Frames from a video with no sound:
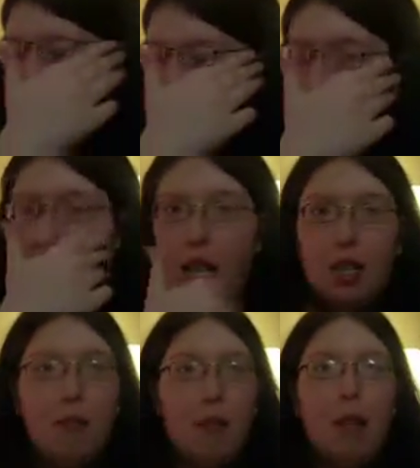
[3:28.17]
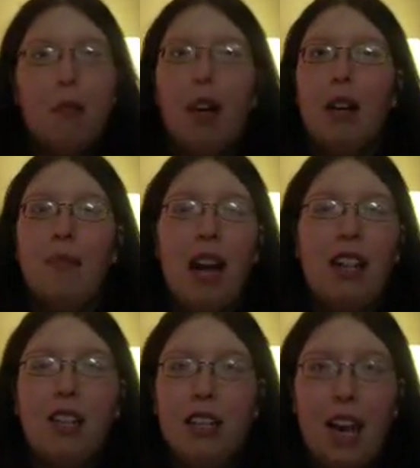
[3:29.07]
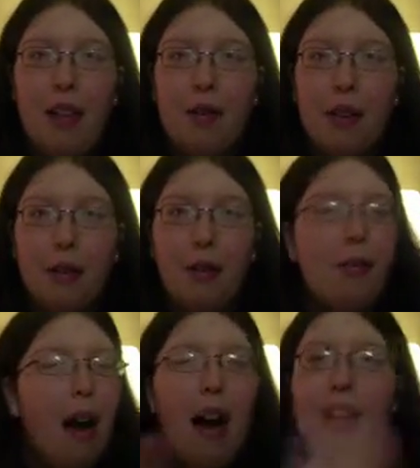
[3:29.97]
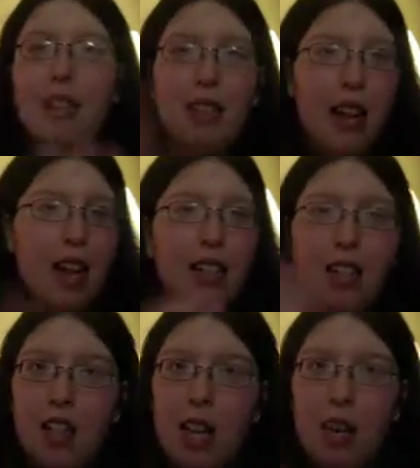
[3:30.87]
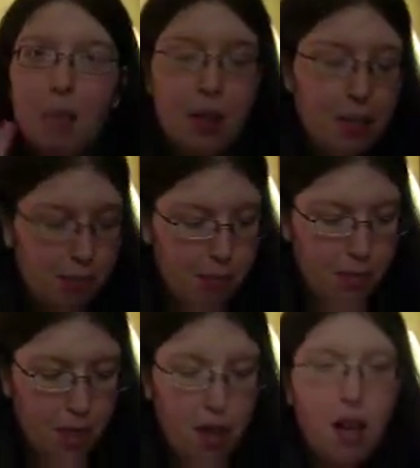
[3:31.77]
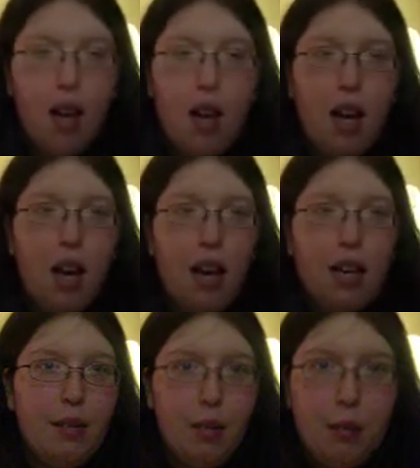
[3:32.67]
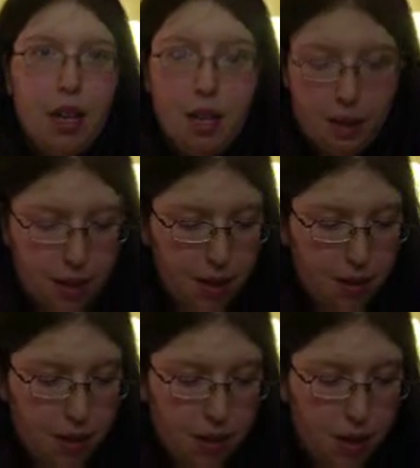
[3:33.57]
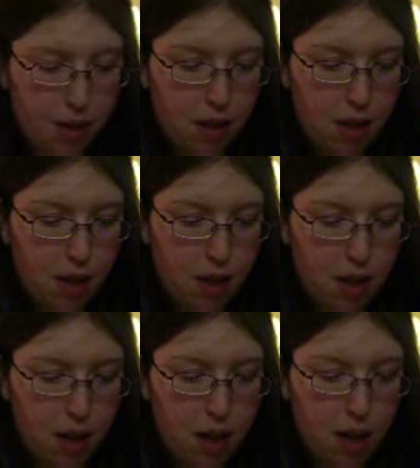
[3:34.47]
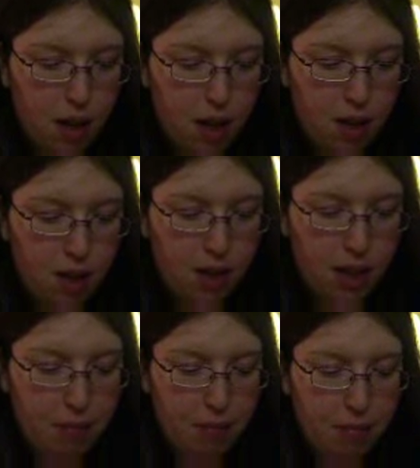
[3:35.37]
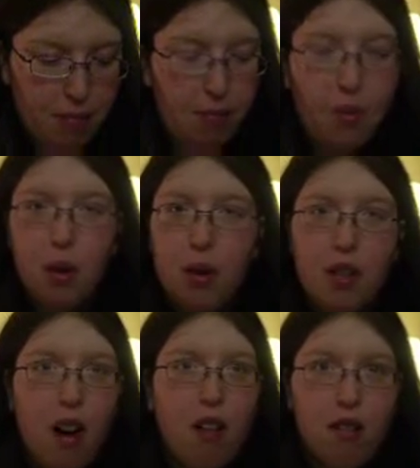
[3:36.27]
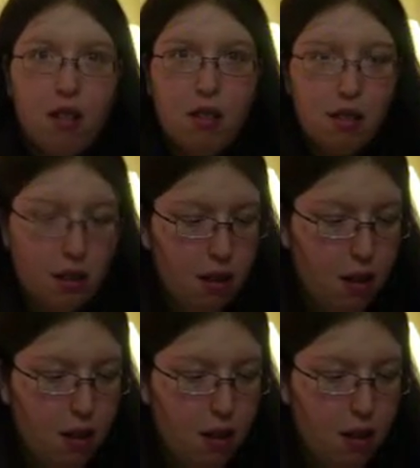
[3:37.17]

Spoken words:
Or as me and my Magic the Gathering group, hi Zach and James, and everyone else, Nuckelavee, or Knuckles.